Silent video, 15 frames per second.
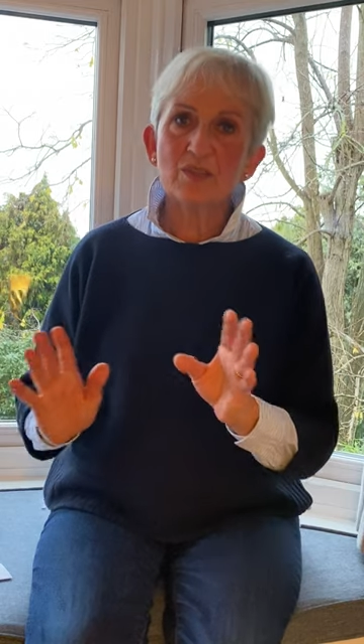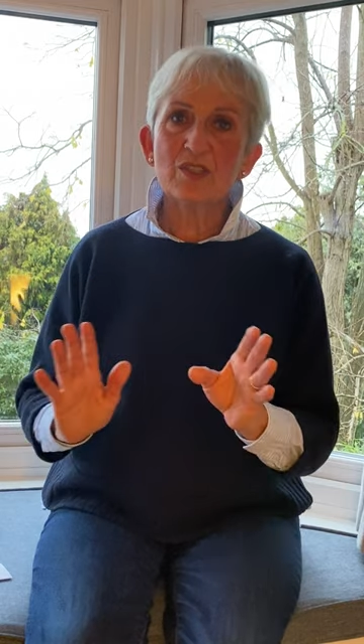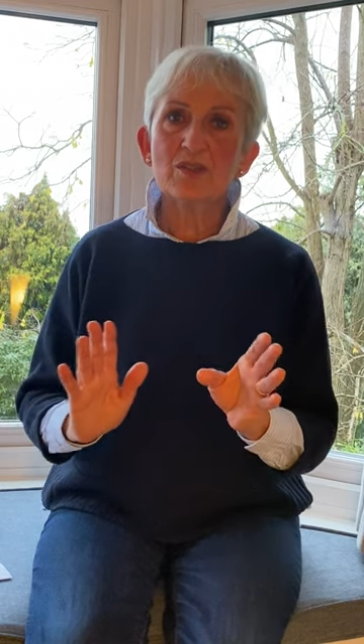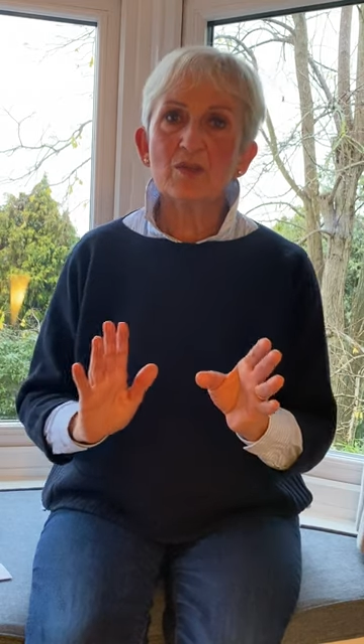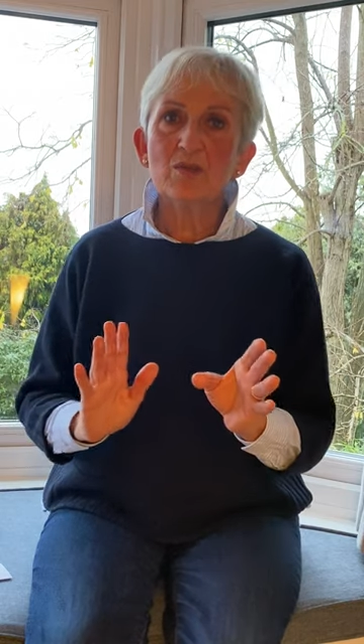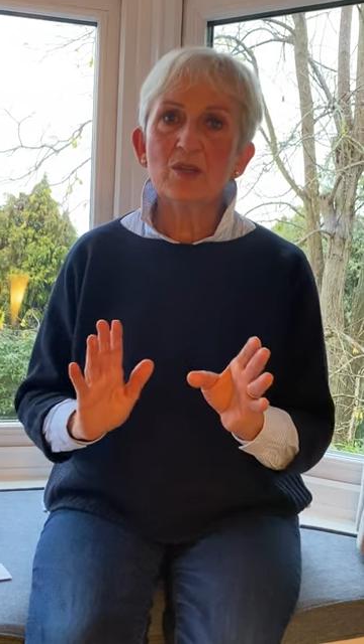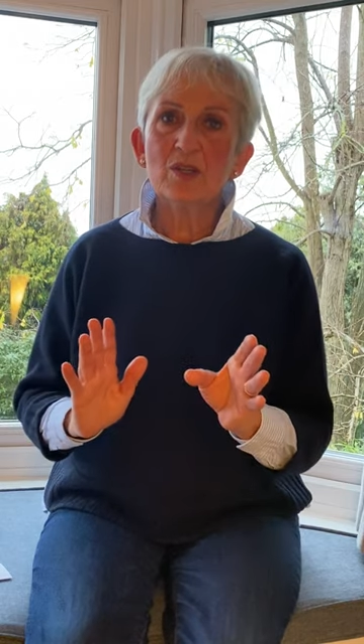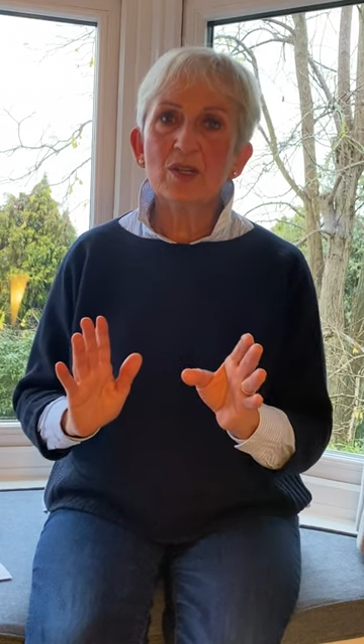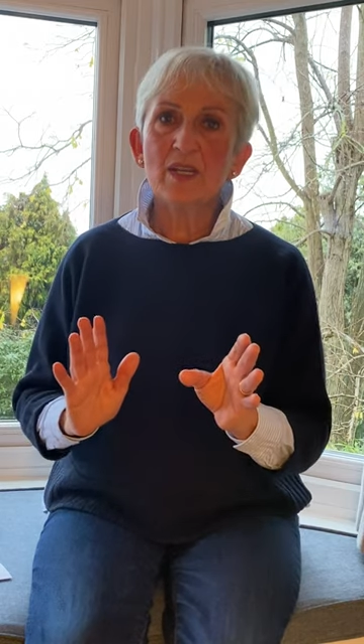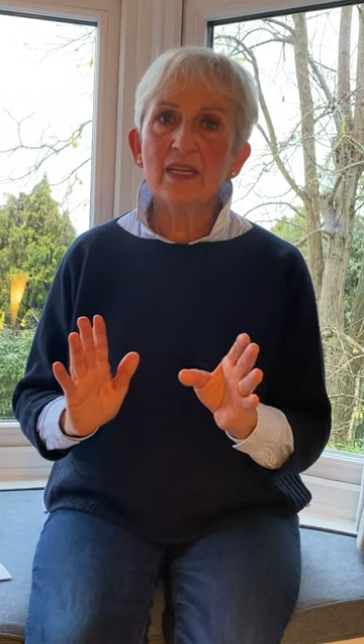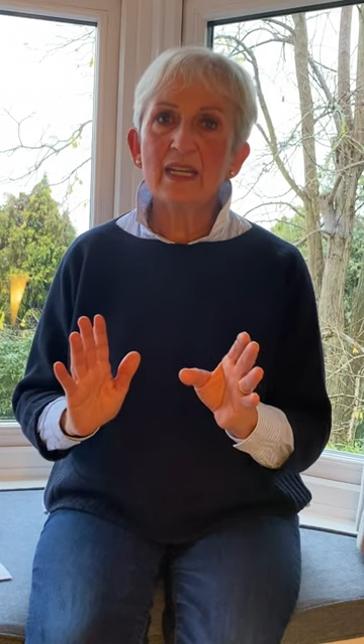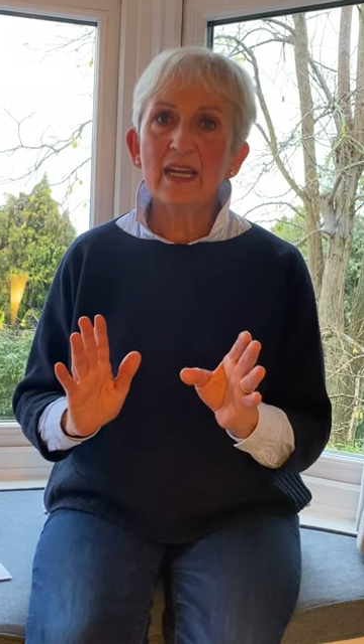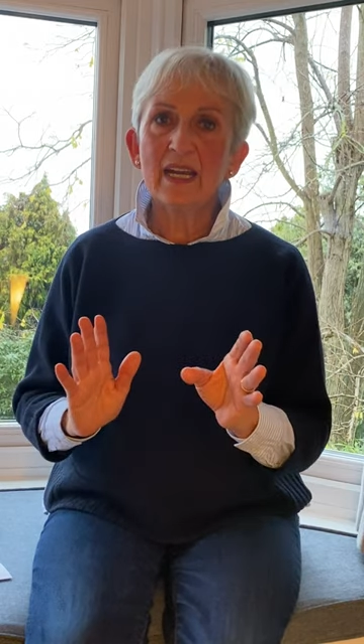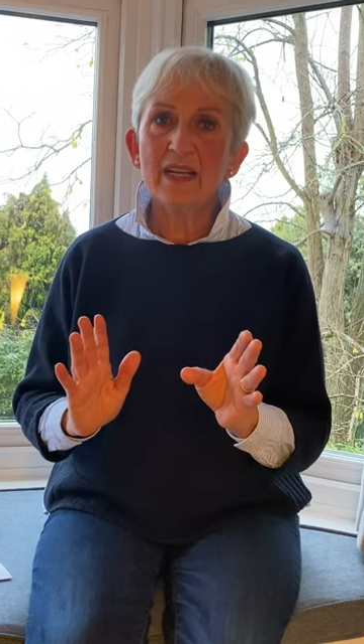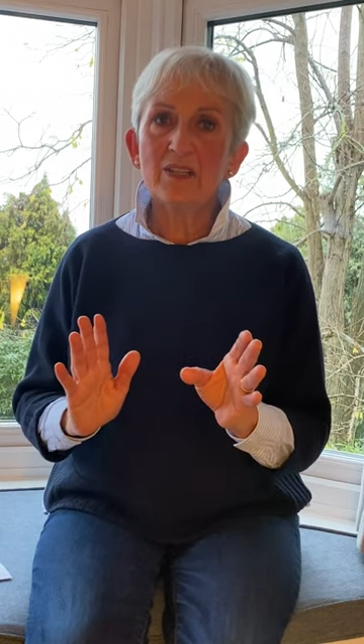to the Royal
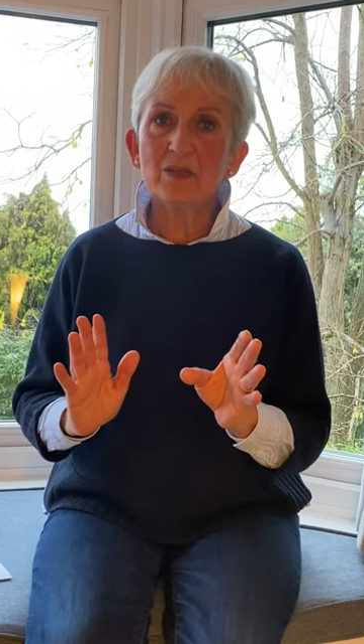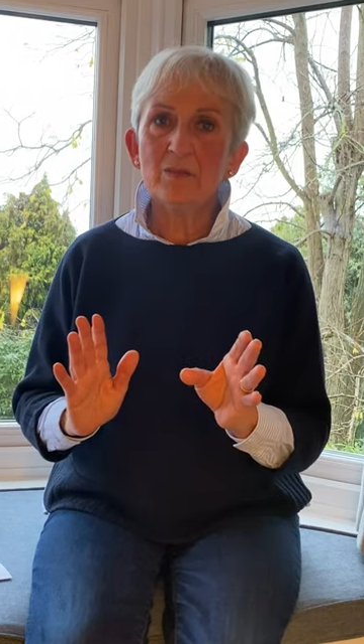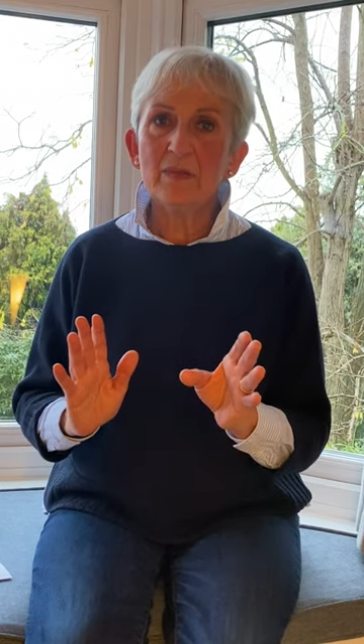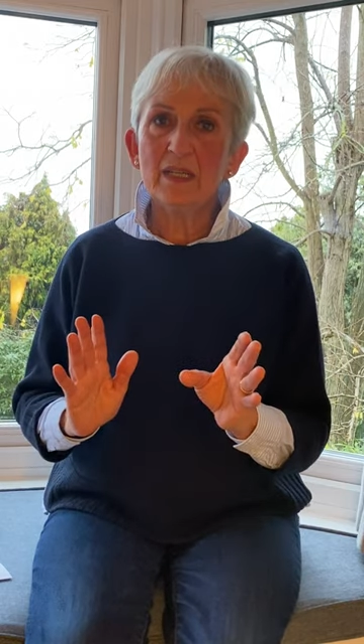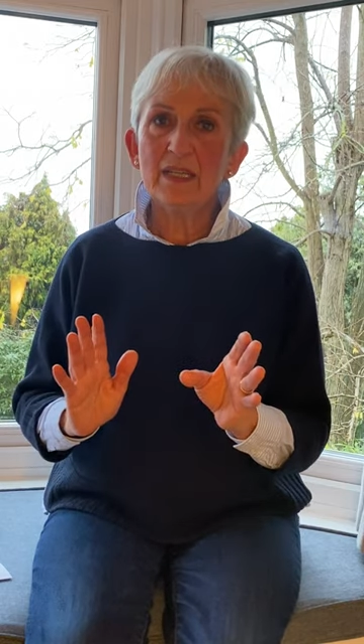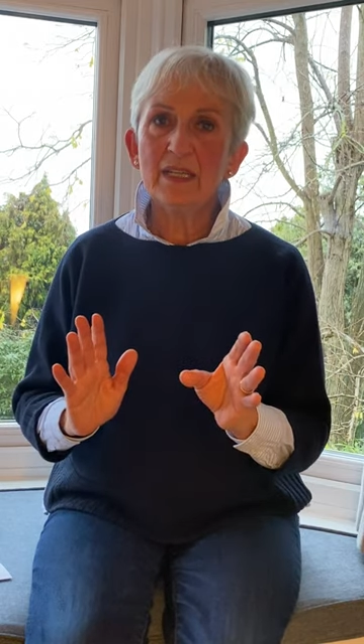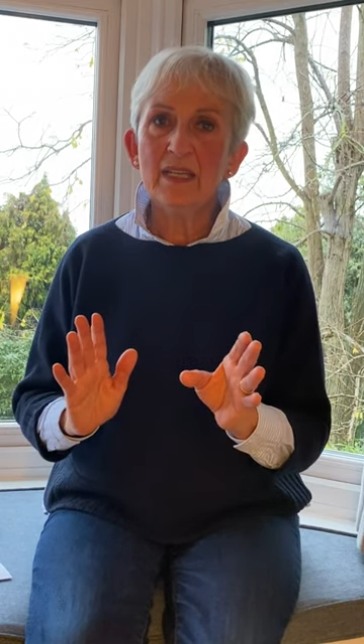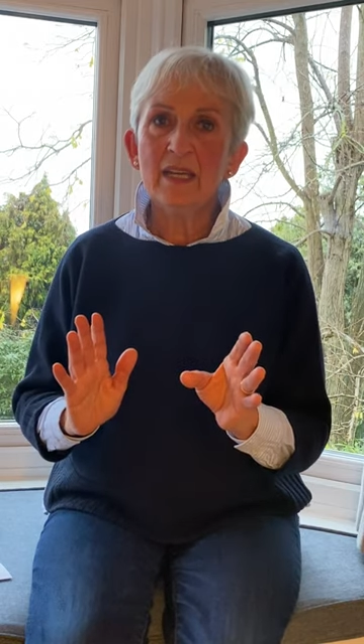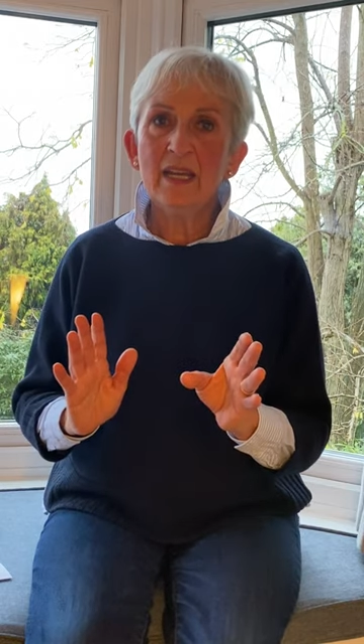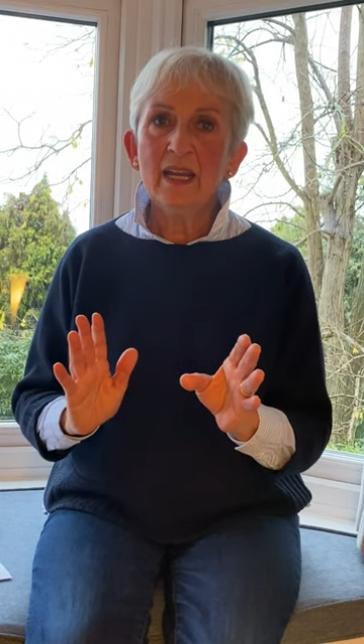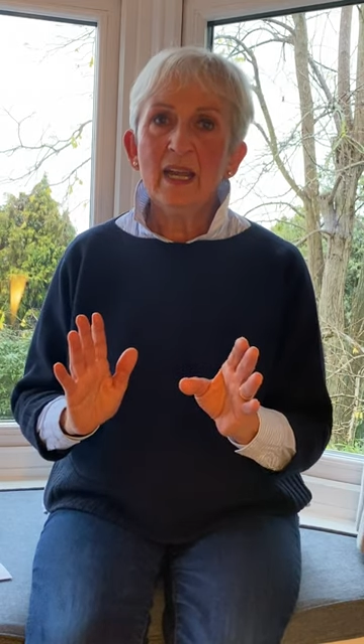Academy